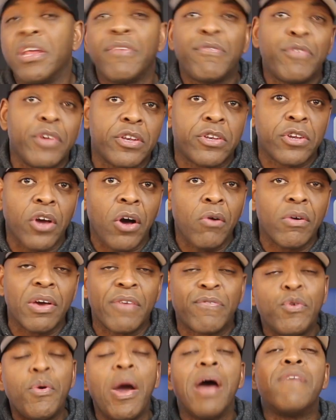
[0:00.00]
And if you don't,
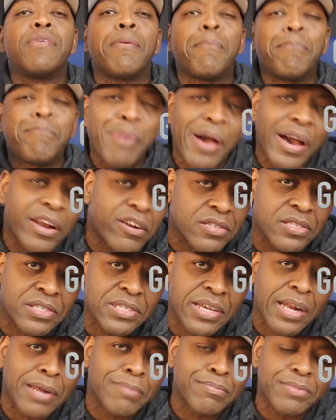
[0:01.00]
if you have a better
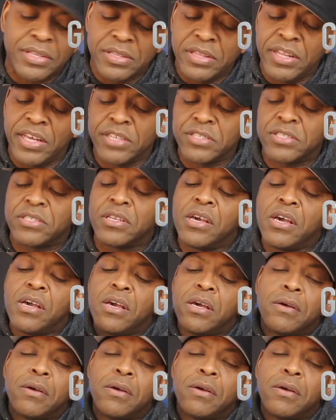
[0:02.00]
setup than this,